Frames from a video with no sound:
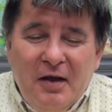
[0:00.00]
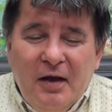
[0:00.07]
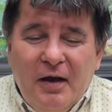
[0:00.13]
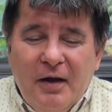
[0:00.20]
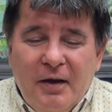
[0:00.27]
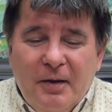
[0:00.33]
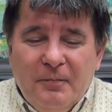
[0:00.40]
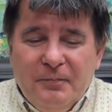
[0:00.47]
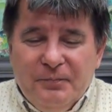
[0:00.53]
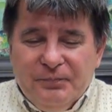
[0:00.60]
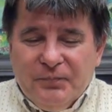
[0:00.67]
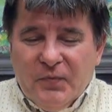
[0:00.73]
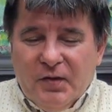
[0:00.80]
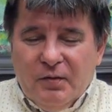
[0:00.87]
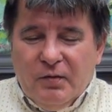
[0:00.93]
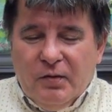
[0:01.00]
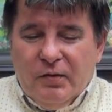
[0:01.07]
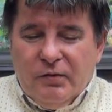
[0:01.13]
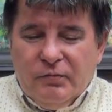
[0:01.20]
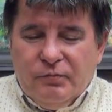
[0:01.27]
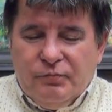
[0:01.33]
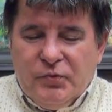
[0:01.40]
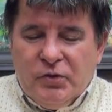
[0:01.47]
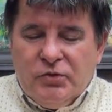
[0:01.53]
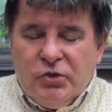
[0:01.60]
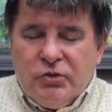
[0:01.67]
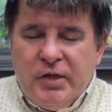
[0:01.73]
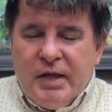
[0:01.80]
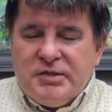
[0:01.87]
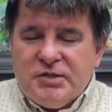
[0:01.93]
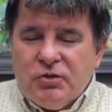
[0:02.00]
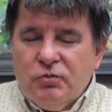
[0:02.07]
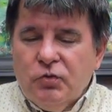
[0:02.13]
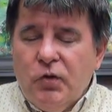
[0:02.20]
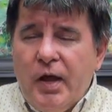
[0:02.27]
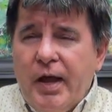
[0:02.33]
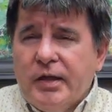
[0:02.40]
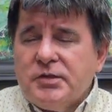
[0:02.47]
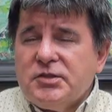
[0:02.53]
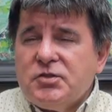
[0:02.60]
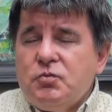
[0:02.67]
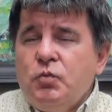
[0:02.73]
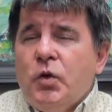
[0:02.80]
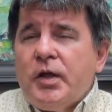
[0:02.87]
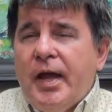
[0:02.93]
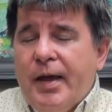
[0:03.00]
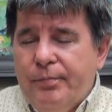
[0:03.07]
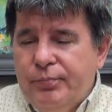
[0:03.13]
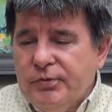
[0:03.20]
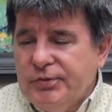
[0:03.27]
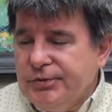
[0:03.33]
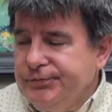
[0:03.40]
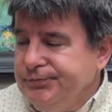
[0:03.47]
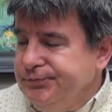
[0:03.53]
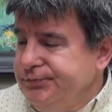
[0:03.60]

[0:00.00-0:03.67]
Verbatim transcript: Um, Donetsk and Luhansk, what happened?